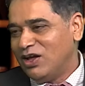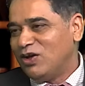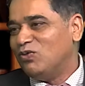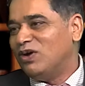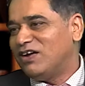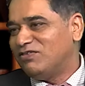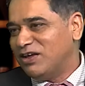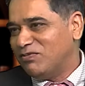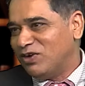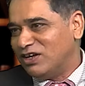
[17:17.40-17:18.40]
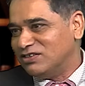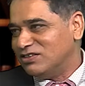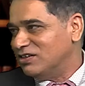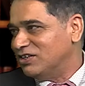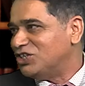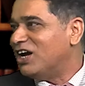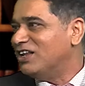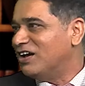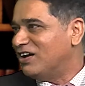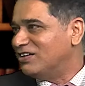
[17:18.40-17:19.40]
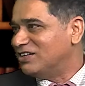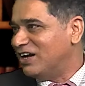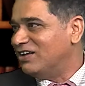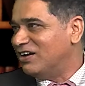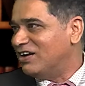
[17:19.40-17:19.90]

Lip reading: One of them was Shahid Khan